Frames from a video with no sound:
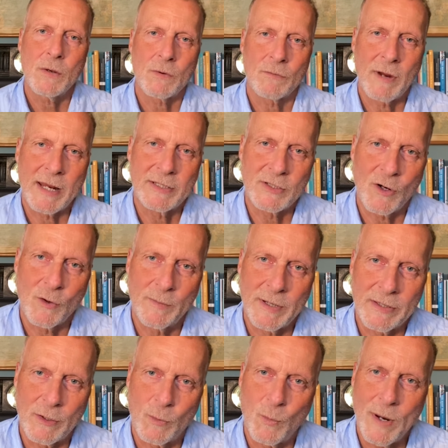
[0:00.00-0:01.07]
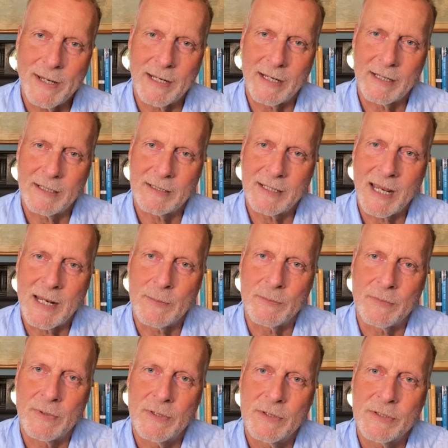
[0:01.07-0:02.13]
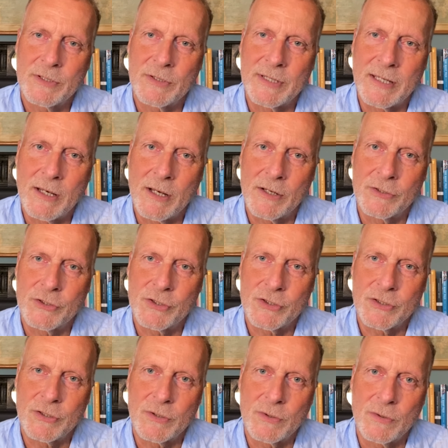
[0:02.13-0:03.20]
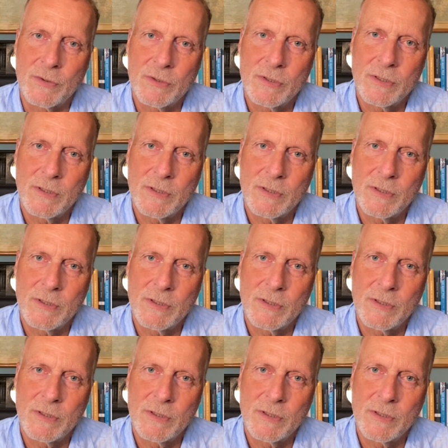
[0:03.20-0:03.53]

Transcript: Ray told me that when it came to the urge to